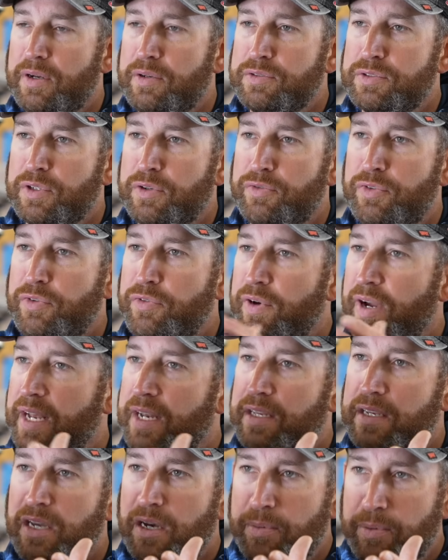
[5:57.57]
So if you've had
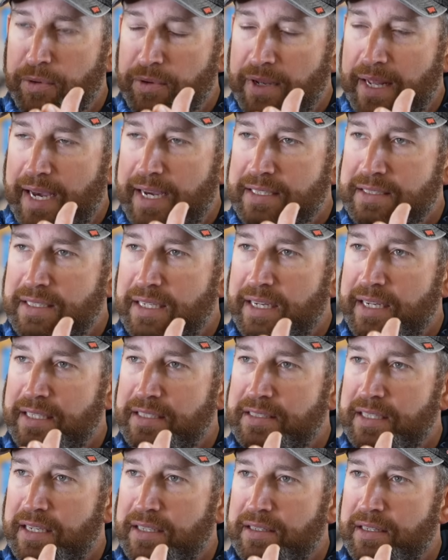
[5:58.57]
a couple nice
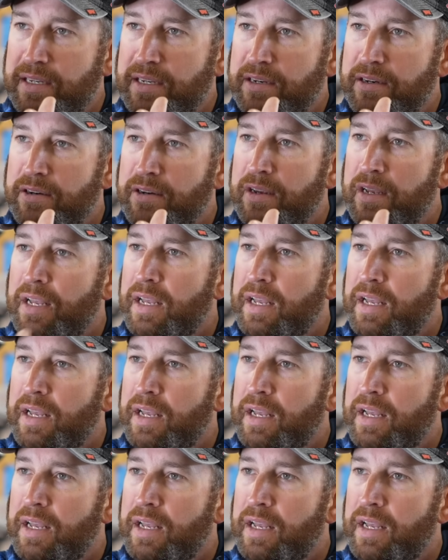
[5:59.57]
days out there,